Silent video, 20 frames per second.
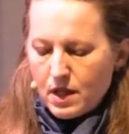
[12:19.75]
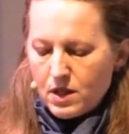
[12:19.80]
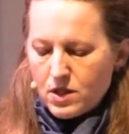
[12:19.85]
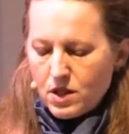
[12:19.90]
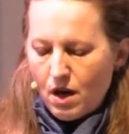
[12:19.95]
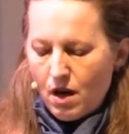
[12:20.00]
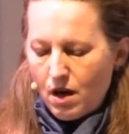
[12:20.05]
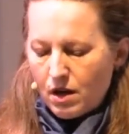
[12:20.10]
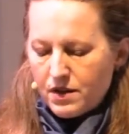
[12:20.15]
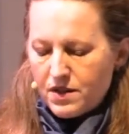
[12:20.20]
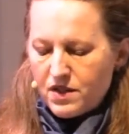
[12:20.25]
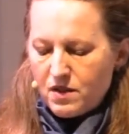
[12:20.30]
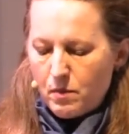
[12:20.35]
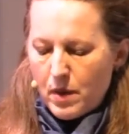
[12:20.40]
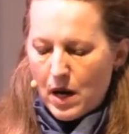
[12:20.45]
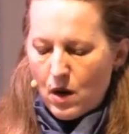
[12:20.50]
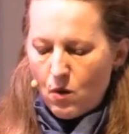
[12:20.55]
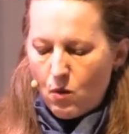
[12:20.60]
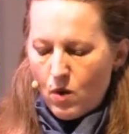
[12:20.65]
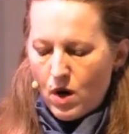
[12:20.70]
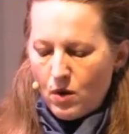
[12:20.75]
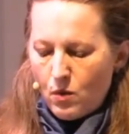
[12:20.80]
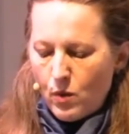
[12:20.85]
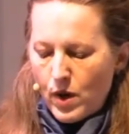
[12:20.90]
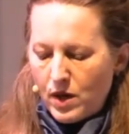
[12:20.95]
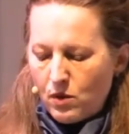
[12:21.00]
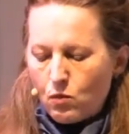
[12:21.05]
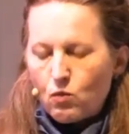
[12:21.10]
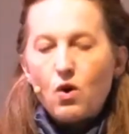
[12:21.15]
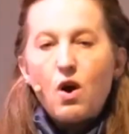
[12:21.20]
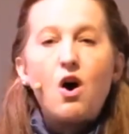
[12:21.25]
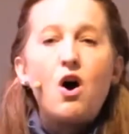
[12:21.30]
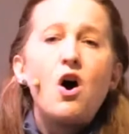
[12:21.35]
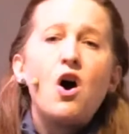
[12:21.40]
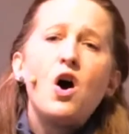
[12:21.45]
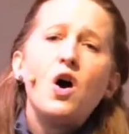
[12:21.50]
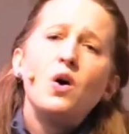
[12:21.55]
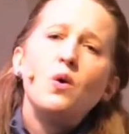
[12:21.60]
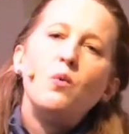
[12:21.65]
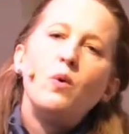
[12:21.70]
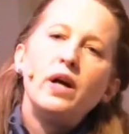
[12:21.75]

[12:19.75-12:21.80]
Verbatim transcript: talks about what went wrong,